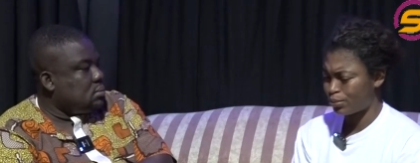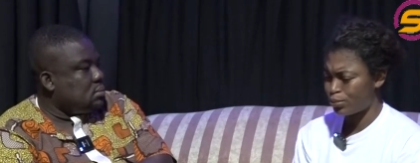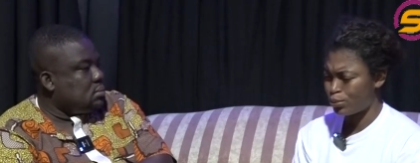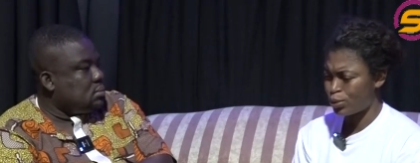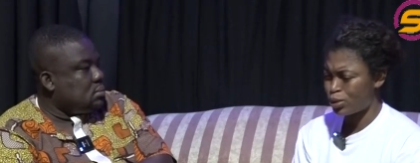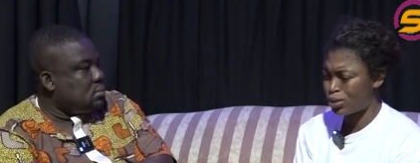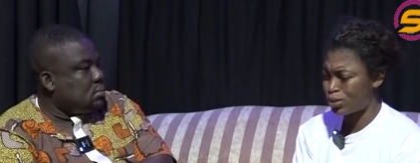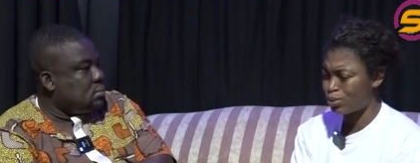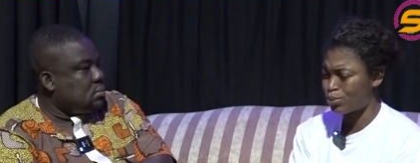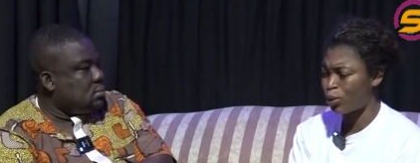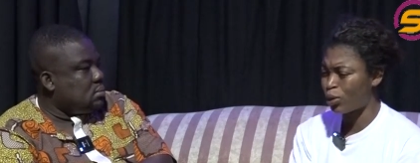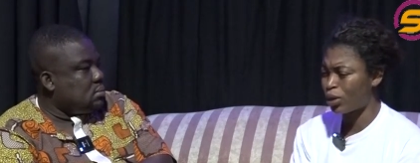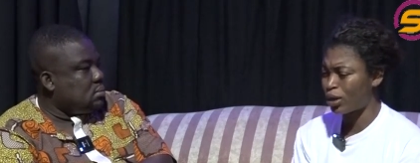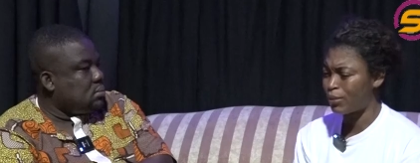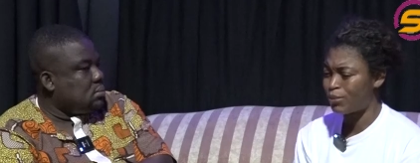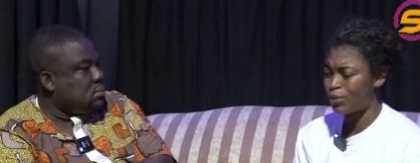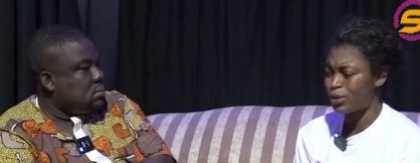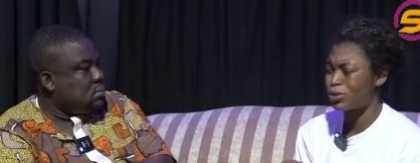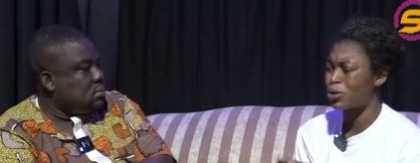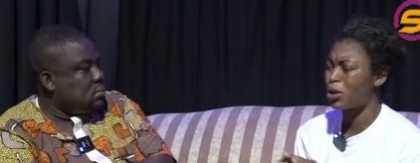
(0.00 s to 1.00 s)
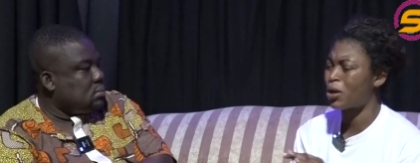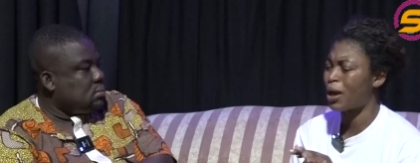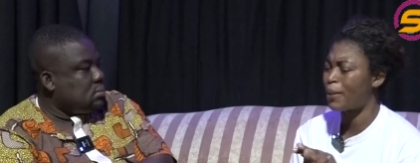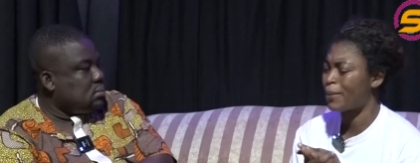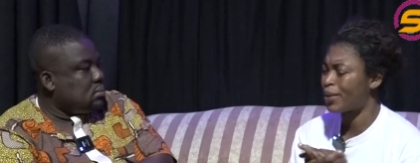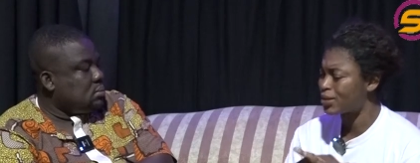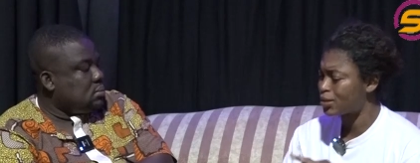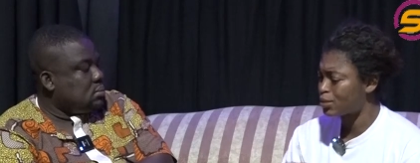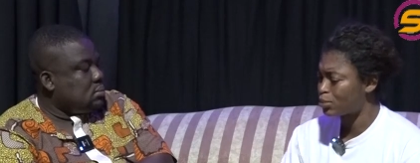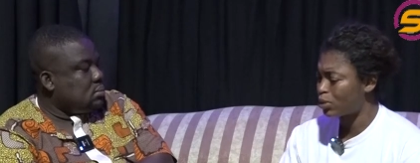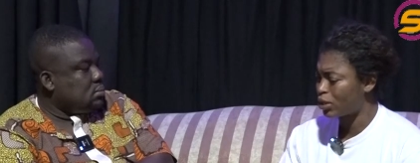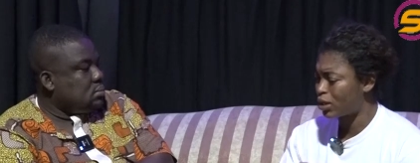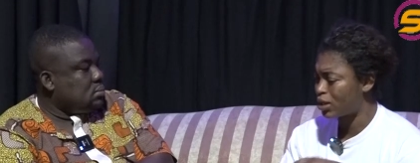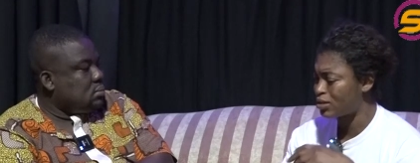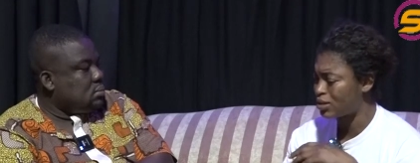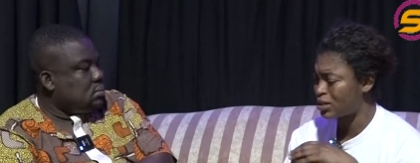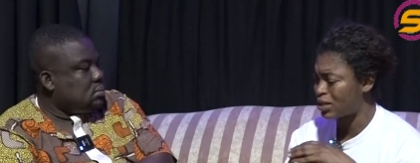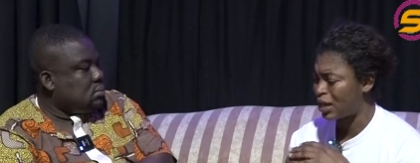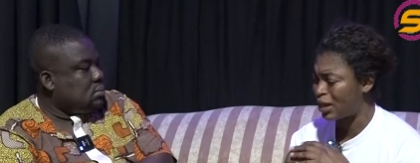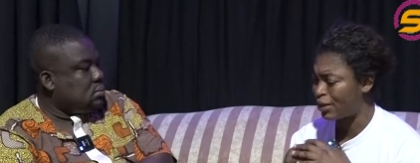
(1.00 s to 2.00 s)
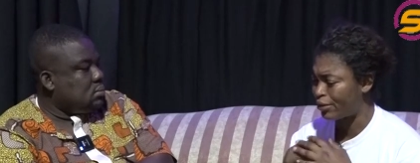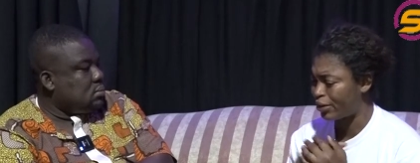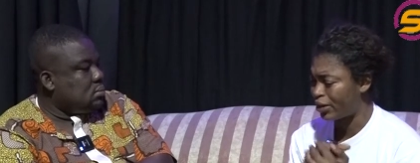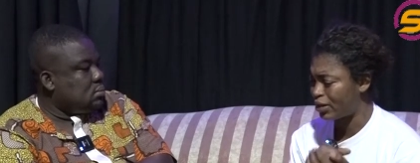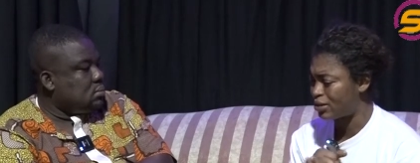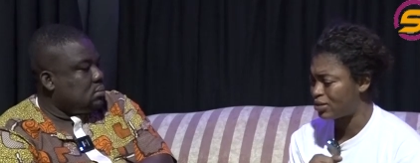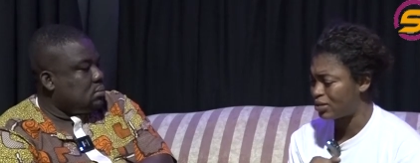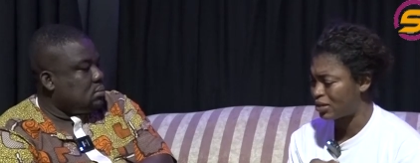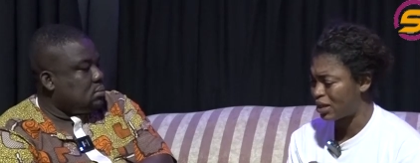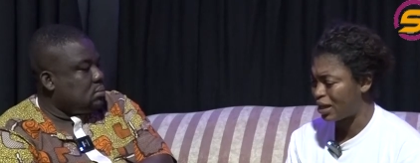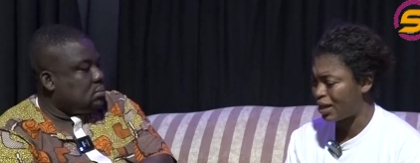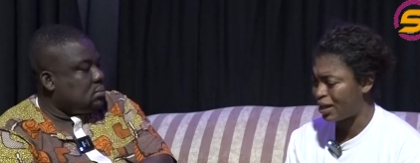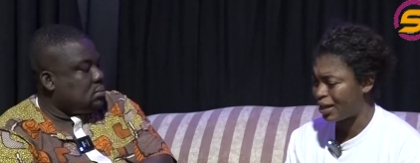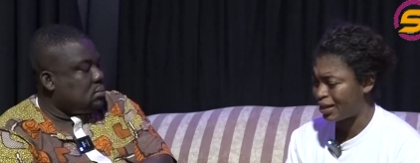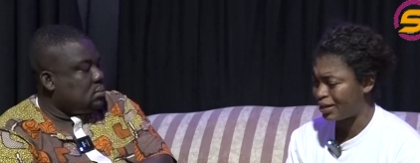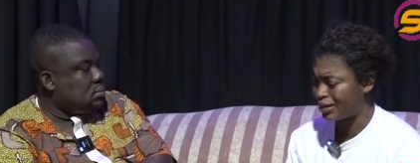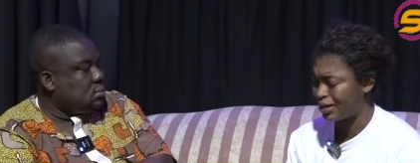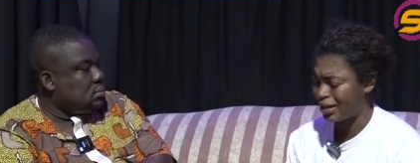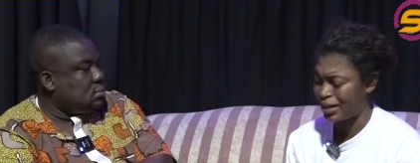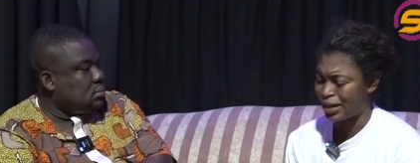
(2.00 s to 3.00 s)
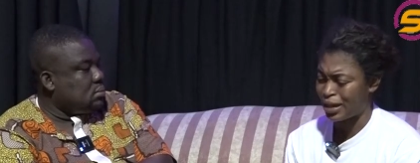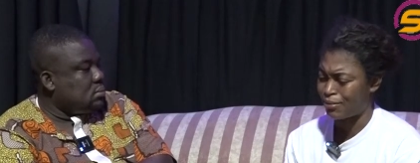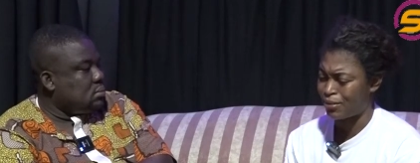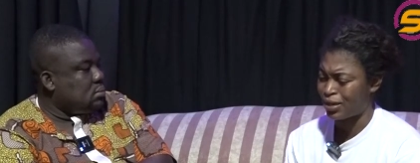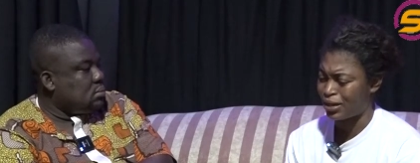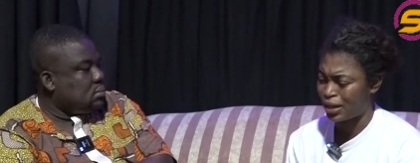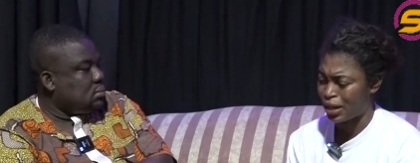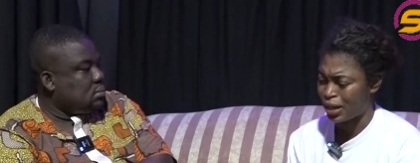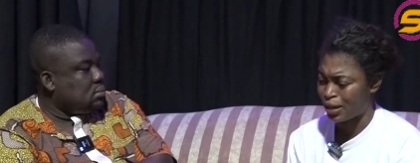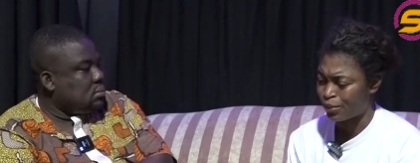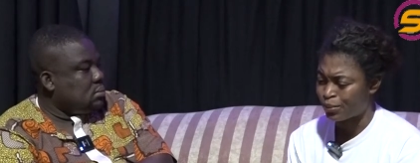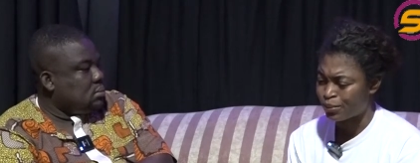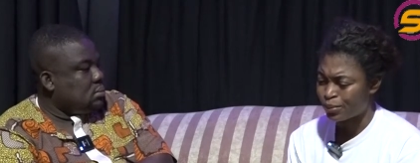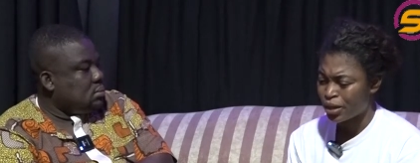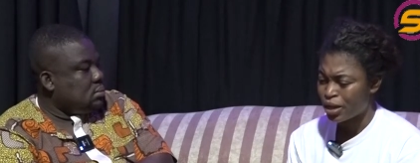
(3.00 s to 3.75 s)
Speaker 1: Me smoking, me sorry, I'm smoking cigarettes. Ah, ni ni ni.